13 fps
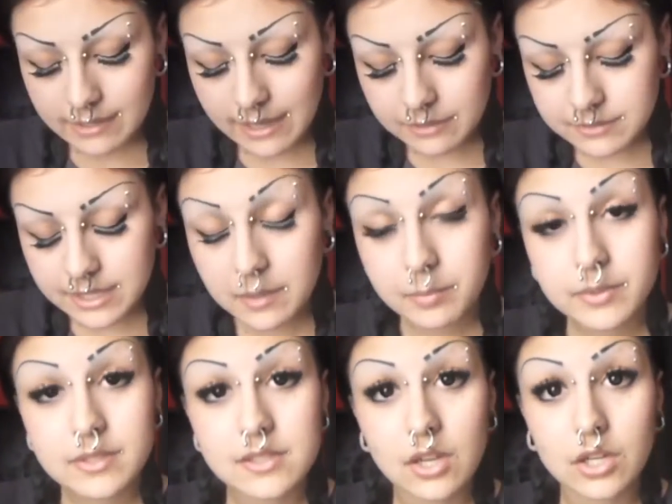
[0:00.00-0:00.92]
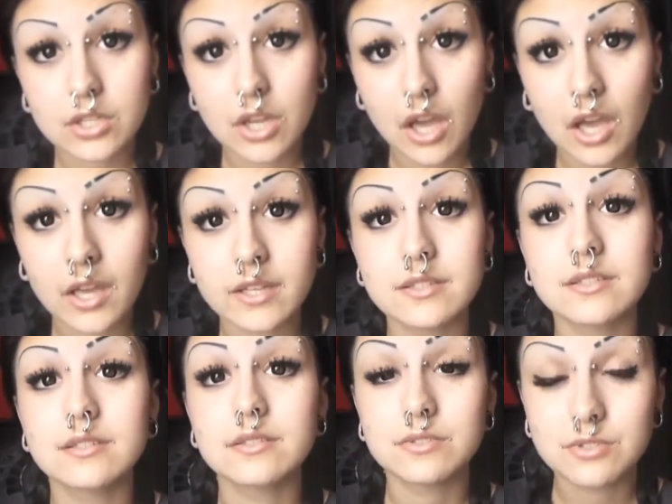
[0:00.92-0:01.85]
Now, tapers are
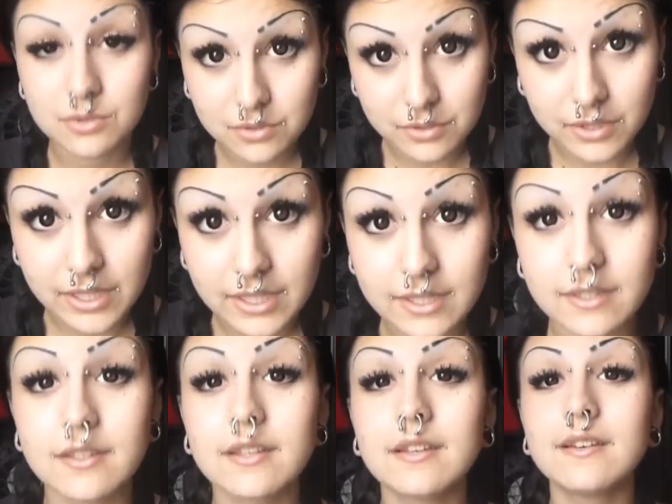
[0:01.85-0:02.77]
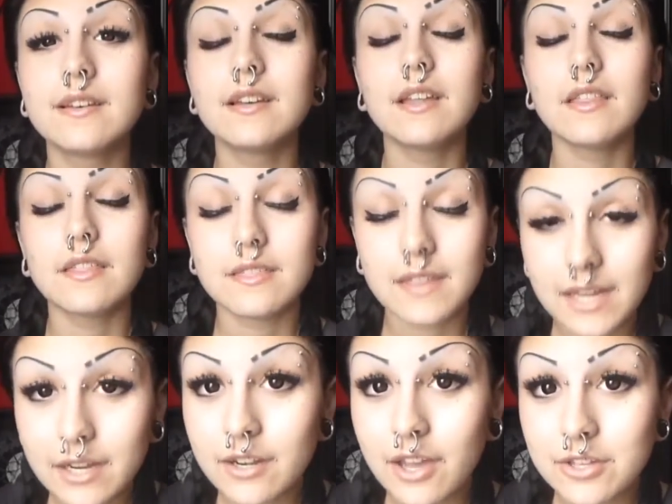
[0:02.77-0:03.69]
not jewelry. They
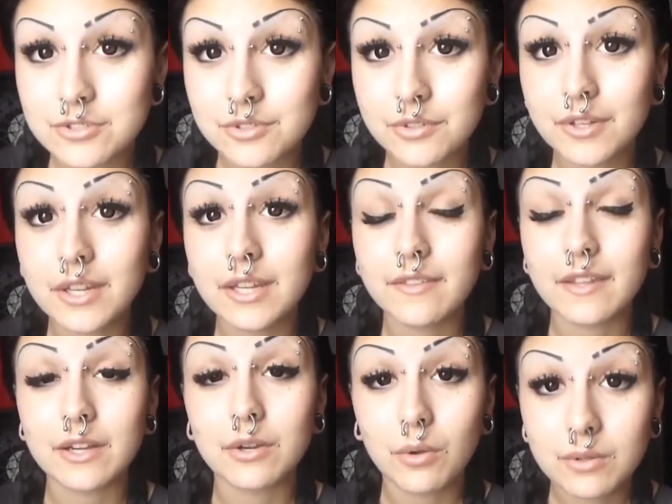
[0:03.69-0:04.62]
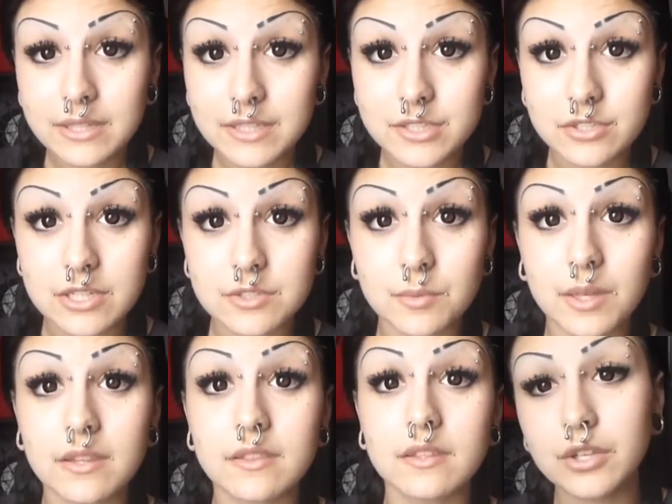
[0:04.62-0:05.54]
are not jewelry. They are only to stretch
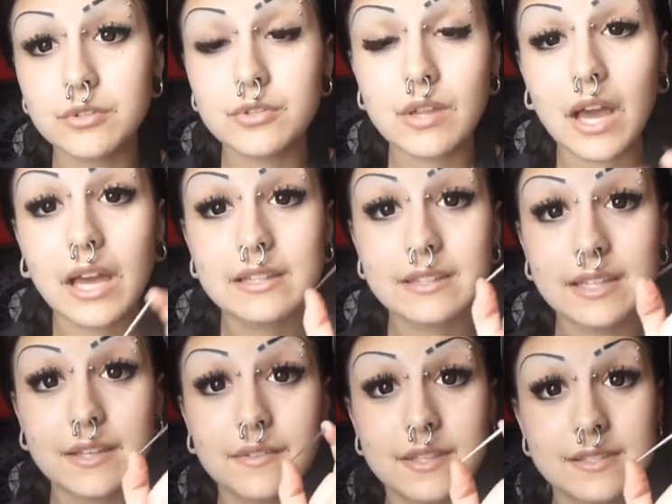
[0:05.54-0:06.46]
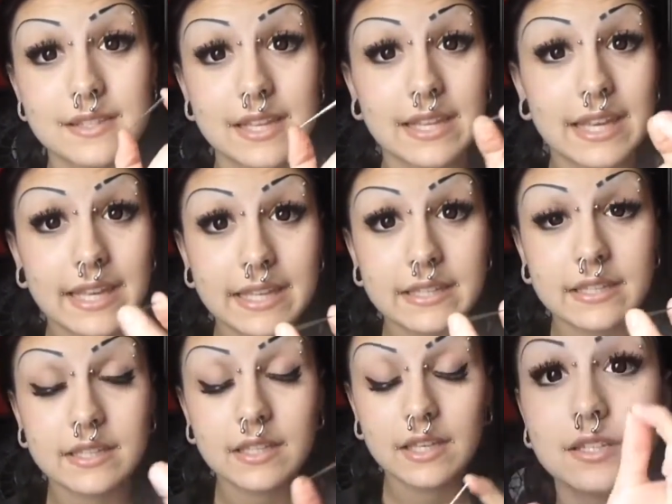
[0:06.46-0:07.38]
with. You do not leave this thing
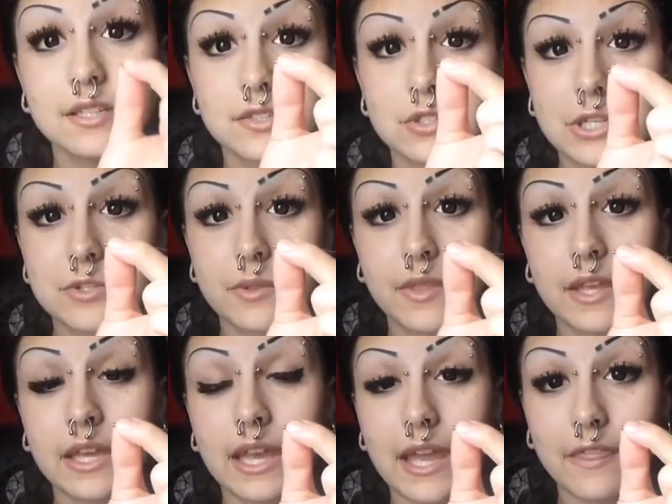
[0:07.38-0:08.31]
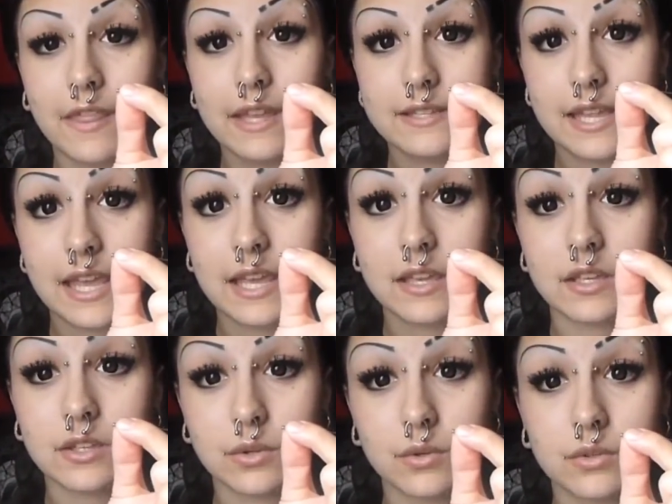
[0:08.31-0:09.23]
in, stretch with it, and then take
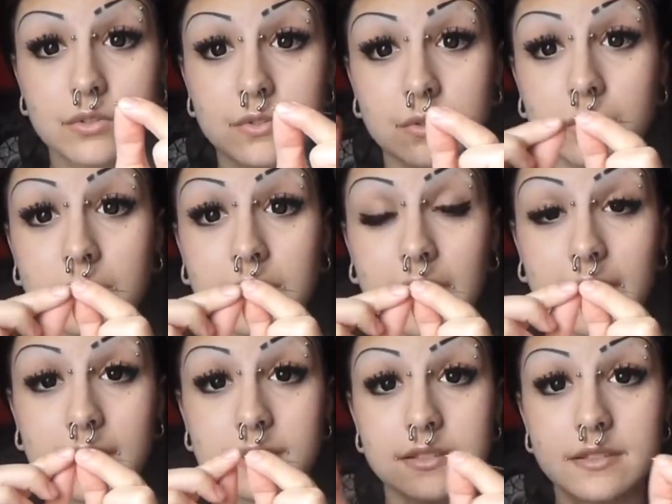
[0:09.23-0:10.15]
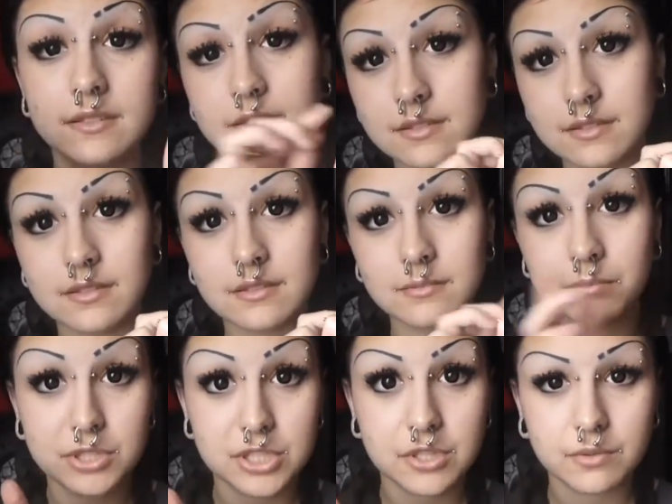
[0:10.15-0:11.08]
your jewelry and
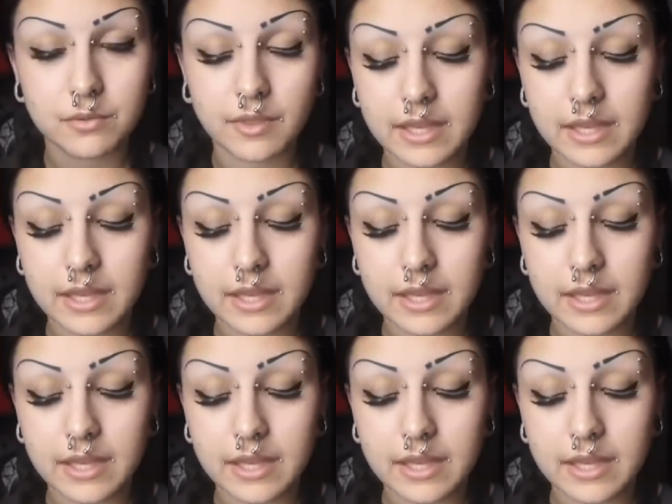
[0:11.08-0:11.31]
push it through